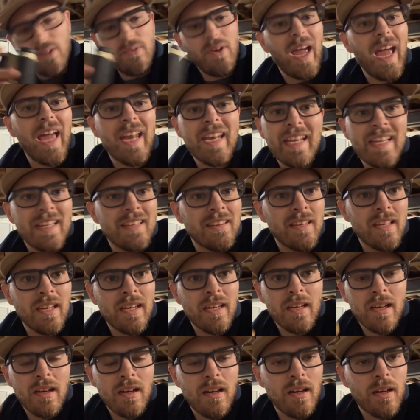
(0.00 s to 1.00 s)
of
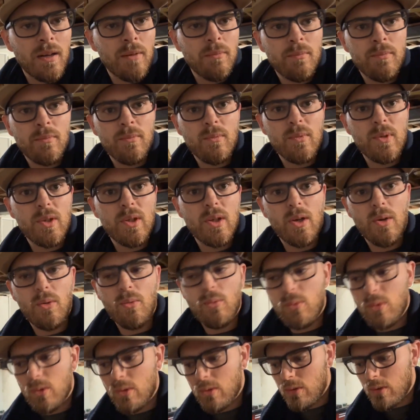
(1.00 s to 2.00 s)
anything,
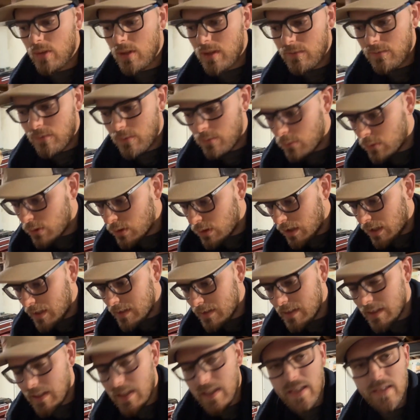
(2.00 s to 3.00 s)
we're looking for more
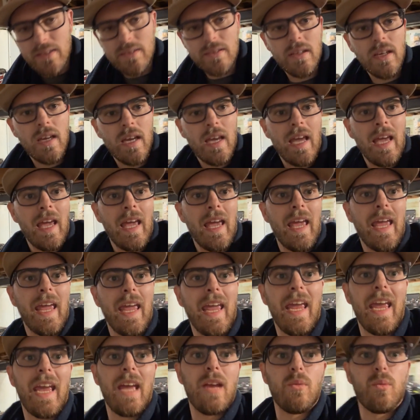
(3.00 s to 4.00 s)
ideas,
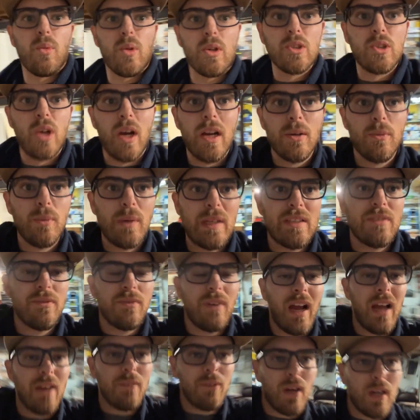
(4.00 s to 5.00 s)
and we're trying to reach
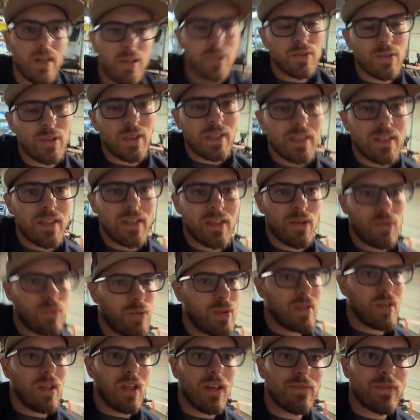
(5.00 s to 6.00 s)
500.
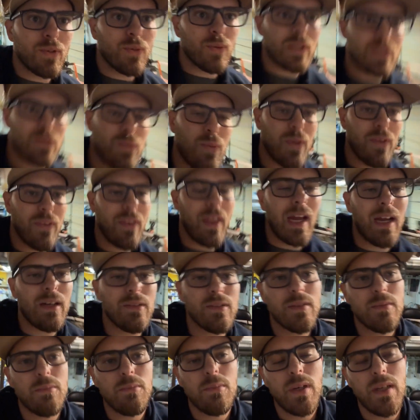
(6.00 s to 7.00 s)
We'd love to reach
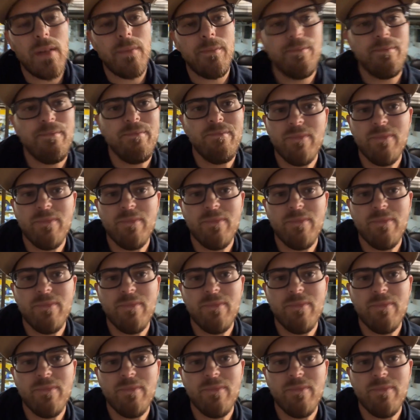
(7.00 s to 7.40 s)
1,000, but